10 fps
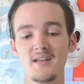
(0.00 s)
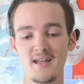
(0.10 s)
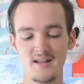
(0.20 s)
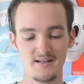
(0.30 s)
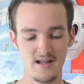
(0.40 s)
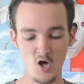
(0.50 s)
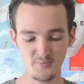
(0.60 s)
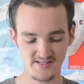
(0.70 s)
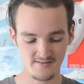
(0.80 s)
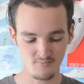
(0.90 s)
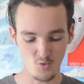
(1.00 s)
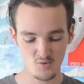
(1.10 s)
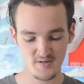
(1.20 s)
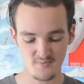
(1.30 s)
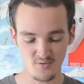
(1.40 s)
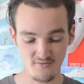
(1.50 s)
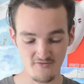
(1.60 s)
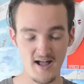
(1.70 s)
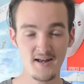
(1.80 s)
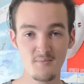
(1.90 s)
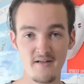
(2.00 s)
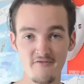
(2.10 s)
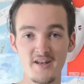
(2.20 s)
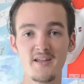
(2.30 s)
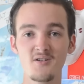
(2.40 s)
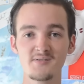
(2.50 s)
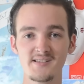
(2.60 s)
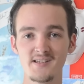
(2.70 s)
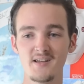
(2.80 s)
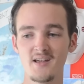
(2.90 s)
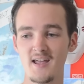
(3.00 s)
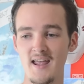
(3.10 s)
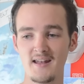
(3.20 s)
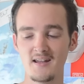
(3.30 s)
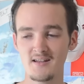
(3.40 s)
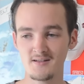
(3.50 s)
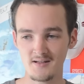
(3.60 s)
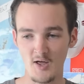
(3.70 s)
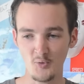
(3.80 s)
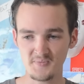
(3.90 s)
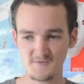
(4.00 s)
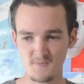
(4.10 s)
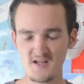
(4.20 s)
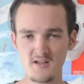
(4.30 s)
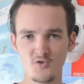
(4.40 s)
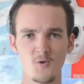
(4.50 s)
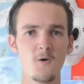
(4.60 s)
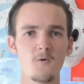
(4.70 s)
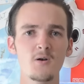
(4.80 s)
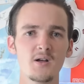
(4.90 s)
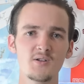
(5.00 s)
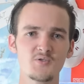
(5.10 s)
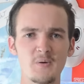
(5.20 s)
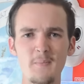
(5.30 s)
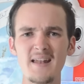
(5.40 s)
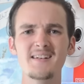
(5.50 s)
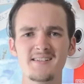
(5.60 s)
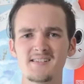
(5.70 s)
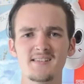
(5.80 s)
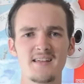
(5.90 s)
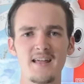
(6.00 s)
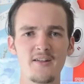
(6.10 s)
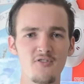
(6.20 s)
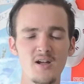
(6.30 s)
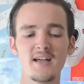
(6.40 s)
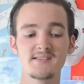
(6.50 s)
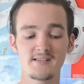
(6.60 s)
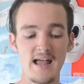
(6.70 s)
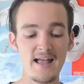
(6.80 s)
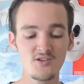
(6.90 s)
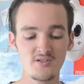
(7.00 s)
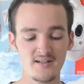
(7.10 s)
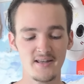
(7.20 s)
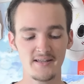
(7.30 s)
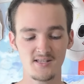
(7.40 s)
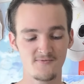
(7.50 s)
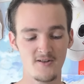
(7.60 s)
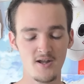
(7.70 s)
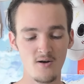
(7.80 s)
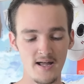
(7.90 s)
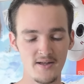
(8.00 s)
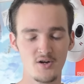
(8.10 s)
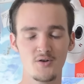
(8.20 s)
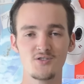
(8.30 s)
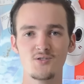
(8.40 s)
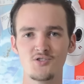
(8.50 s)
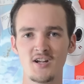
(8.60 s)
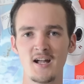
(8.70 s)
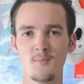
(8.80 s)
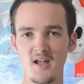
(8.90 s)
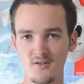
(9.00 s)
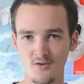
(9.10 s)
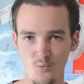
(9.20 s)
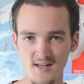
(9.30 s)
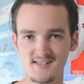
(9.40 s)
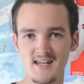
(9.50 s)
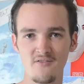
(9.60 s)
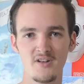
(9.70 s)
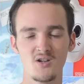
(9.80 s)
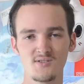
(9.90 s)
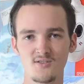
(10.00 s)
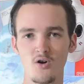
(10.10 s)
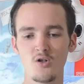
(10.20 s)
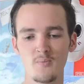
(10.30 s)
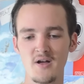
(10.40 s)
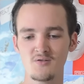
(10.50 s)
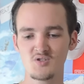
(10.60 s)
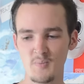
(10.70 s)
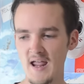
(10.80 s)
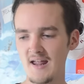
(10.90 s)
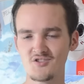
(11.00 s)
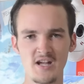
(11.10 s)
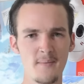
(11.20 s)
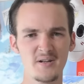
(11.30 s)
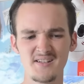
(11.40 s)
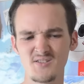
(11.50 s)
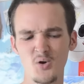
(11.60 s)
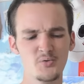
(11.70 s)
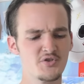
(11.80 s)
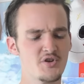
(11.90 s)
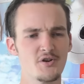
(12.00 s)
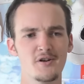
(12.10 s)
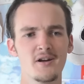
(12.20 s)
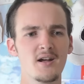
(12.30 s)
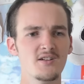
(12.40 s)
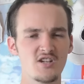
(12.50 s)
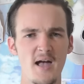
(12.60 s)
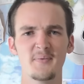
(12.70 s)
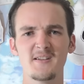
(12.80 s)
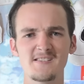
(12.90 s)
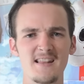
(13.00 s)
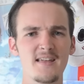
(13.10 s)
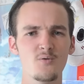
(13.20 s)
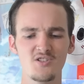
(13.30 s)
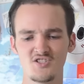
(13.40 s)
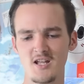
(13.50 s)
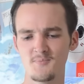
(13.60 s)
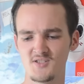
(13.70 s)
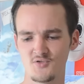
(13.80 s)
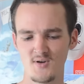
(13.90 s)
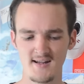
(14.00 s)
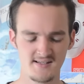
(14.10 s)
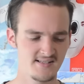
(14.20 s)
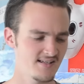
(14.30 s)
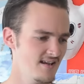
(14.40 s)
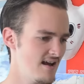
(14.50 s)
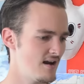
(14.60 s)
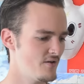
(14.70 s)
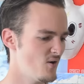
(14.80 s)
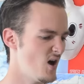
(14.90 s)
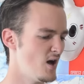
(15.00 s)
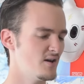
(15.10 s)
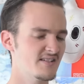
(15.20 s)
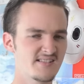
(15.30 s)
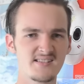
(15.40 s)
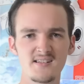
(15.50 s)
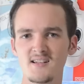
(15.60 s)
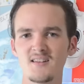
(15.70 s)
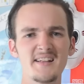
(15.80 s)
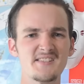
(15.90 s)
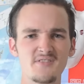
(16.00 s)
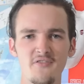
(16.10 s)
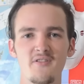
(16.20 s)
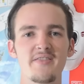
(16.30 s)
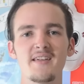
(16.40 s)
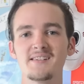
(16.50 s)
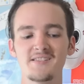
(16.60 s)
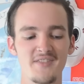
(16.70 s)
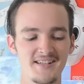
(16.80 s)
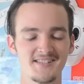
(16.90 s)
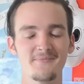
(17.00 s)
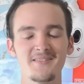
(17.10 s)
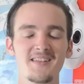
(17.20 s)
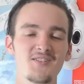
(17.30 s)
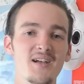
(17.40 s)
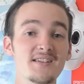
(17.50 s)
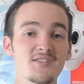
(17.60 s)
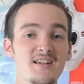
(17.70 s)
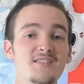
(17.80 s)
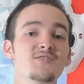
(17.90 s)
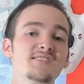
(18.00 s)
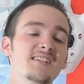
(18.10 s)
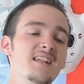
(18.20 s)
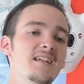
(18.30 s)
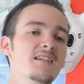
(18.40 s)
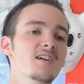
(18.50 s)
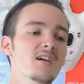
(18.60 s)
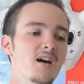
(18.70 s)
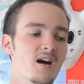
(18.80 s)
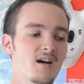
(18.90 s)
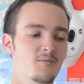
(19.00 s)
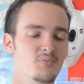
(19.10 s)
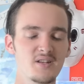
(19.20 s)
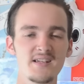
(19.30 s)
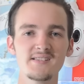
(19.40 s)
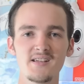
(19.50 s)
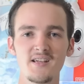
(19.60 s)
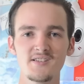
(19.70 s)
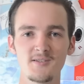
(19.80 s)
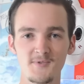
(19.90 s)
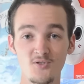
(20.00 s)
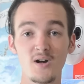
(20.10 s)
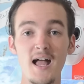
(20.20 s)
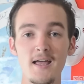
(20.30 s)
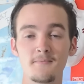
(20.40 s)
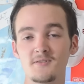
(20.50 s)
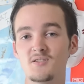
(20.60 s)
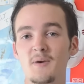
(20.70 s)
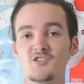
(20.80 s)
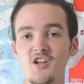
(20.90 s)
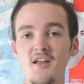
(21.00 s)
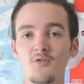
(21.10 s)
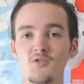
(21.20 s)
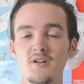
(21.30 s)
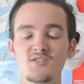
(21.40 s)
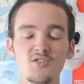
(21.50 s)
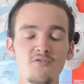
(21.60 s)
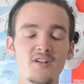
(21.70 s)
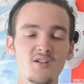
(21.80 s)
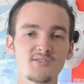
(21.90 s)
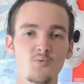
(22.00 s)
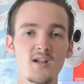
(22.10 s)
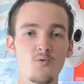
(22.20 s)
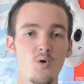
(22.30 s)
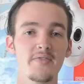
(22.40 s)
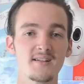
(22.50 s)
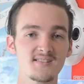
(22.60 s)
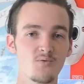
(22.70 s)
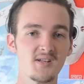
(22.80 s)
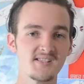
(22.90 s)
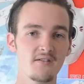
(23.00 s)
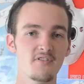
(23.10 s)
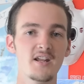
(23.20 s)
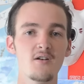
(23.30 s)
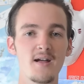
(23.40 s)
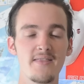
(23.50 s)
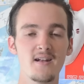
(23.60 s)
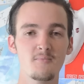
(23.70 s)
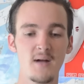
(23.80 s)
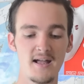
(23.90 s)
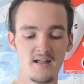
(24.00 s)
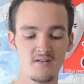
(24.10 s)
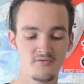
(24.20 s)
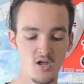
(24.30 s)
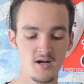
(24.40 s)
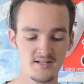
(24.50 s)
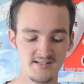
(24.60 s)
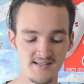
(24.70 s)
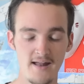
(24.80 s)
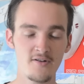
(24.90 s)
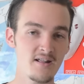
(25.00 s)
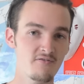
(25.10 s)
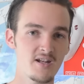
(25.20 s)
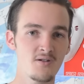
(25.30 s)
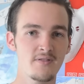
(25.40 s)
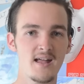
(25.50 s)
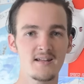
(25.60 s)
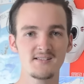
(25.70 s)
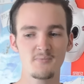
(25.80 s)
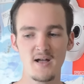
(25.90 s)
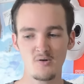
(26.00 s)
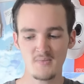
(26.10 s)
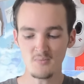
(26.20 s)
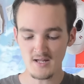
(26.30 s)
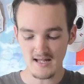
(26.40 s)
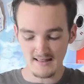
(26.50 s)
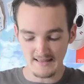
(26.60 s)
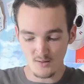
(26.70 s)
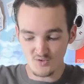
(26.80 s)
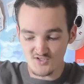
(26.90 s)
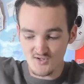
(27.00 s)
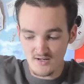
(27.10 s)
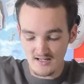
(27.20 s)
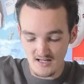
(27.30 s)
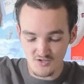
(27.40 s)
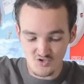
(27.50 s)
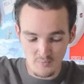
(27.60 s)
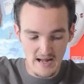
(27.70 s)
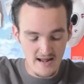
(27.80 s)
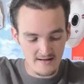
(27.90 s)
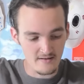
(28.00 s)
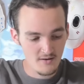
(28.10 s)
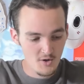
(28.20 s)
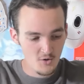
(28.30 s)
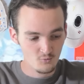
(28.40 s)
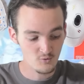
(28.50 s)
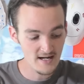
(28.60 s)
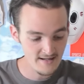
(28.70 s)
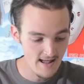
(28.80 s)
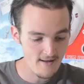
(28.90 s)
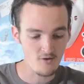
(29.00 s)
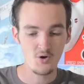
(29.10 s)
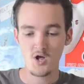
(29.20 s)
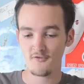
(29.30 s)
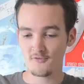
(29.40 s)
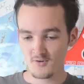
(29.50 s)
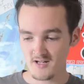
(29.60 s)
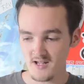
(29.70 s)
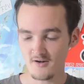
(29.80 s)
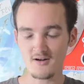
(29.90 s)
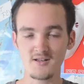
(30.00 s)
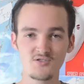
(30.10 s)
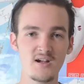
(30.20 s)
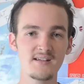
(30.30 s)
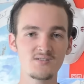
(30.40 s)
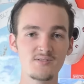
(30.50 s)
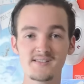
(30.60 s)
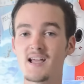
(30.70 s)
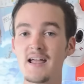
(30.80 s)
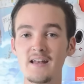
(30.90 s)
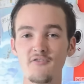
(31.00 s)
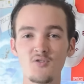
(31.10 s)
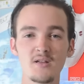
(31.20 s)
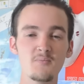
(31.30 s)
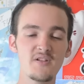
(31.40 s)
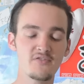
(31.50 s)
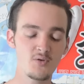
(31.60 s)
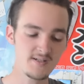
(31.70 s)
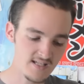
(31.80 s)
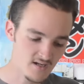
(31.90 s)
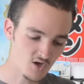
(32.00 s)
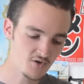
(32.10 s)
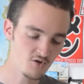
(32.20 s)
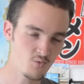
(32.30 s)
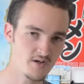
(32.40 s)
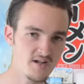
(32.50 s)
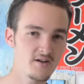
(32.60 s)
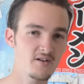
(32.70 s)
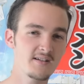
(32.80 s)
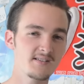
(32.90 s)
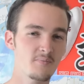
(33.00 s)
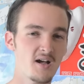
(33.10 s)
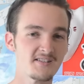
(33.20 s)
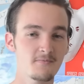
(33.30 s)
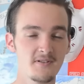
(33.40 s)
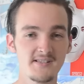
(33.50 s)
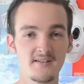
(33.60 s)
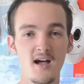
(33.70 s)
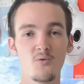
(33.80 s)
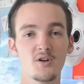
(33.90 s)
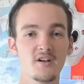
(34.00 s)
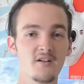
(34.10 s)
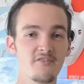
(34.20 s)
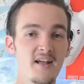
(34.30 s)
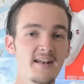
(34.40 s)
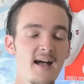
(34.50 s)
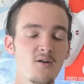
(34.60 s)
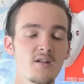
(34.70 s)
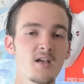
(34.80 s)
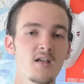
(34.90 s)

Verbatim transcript: It helps more people find my videos and it helps me grow tremendously. And if you guys actually did like this video, I encourage you to check out my other Wednesday videos. They're all about Japan, Japanese culture, Japanese language tips, tricks, I don't know, hugs, lots of different things. If that's something that you guys are interested in, uh, please subscribe to my channel. You'll get two videos a week, one that's the Wednesday video, and then my vloggy Saturday video that is about me being a language student in Japan right now for a year and trying to decide if you can be fluent in under one year. Is it possible? Is it not? We're going to find out.